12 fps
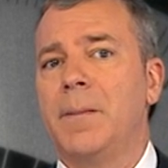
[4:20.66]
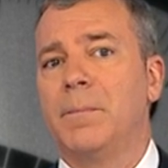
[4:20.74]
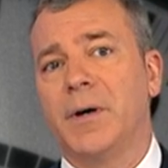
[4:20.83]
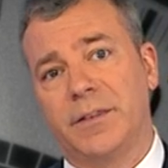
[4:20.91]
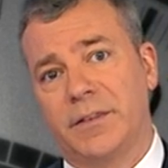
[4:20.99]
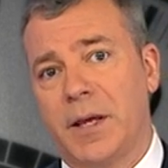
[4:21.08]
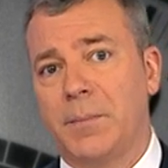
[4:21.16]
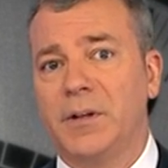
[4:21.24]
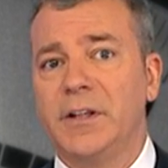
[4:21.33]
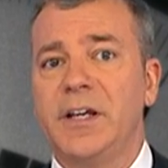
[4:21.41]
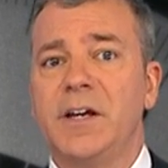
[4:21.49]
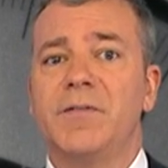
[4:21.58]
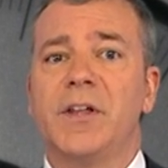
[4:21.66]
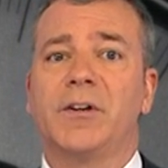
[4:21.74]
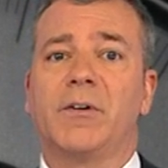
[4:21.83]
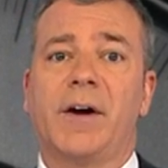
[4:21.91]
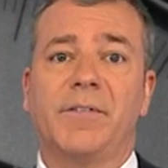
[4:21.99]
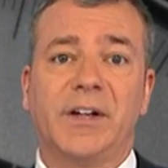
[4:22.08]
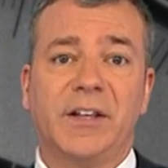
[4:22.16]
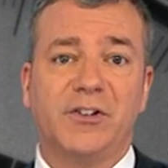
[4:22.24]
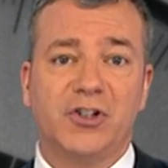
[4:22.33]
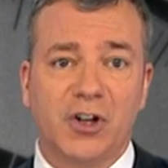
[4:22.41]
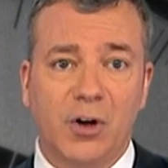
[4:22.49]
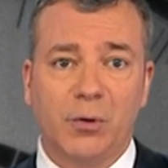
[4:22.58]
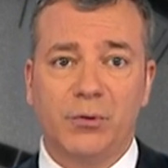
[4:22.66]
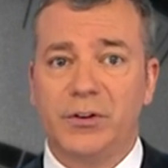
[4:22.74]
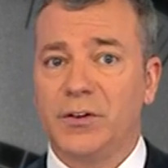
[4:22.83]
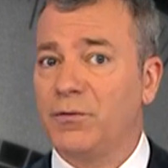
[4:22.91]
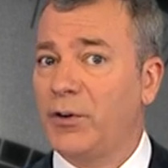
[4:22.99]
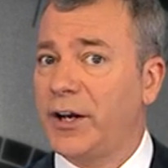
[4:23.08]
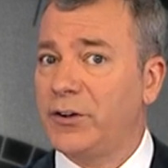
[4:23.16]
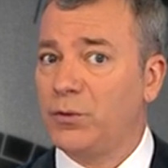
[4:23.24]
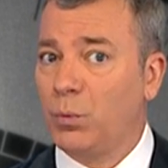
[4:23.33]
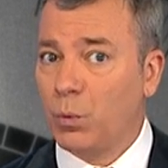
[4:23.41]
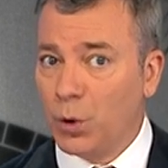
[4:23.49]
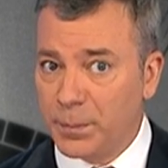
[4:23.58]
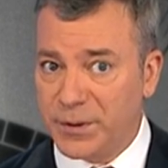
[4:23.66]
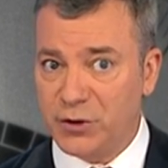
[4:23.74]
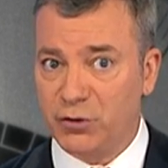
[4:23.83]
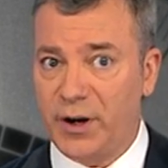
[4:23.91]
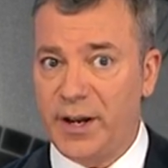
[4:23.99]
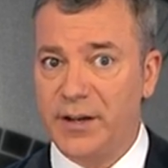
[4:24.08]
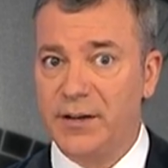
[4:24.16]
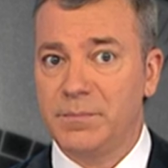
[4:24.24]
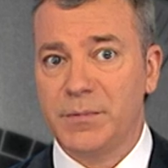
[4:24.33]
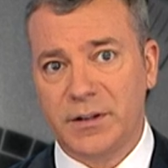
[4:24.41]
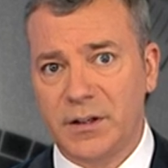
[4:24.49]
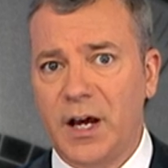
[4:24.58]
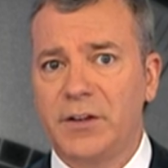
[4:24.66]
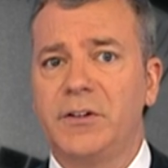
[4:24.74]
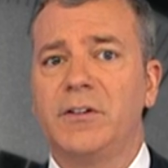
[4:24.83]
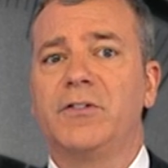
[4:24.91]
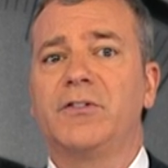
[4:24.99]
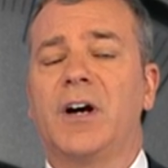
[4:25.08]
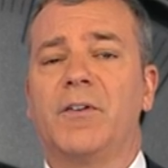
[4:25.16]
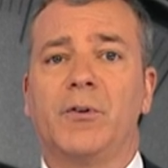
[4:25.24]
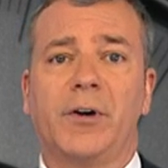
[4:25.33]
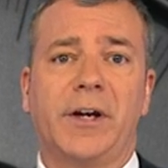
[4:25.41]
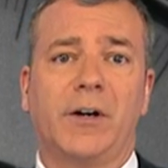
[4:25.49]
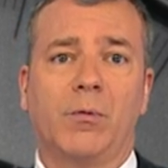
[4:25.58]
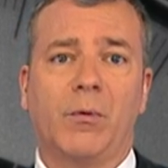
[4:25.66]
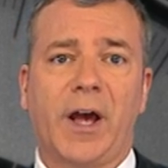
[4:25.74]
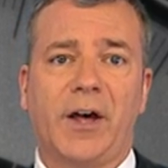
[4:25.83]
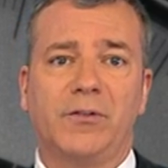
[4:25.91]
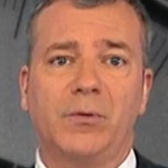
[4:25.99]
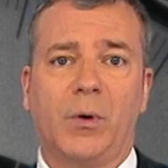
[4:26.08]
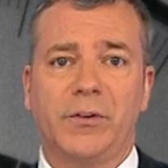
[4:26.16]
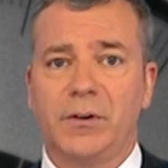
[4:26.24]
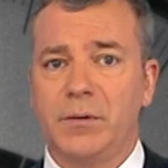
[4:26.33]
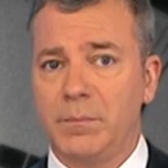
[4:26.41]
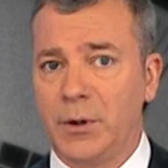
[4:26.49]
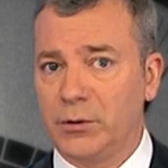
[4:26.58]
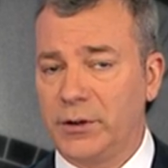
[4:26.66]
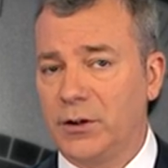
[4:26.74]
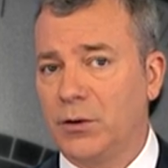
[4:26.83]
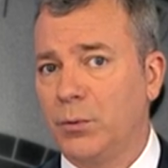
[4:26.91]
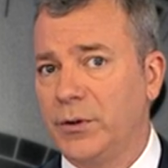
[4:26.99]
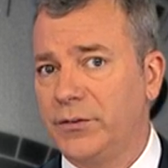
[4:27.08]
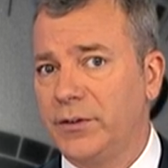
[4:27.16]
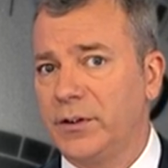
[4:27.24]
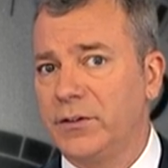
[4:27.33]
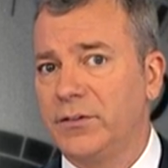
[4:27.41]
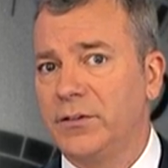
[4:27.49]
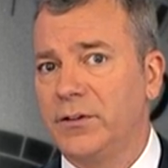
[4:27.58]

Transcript: But they believe that their evidence shows the Franks were betrayed, that the Nazi discovery and arrest wasn't merely a coincidence.